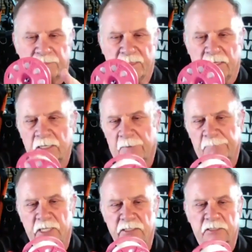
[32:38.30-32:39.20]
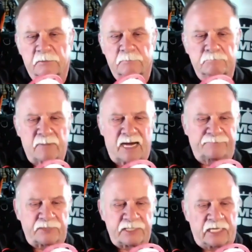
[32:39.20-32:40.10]
a couple of little
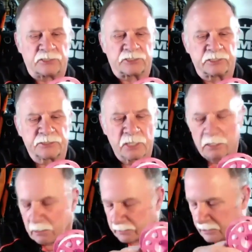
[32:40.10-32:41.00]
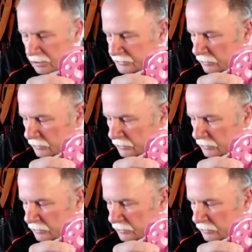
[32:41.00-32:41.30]
modifications on us.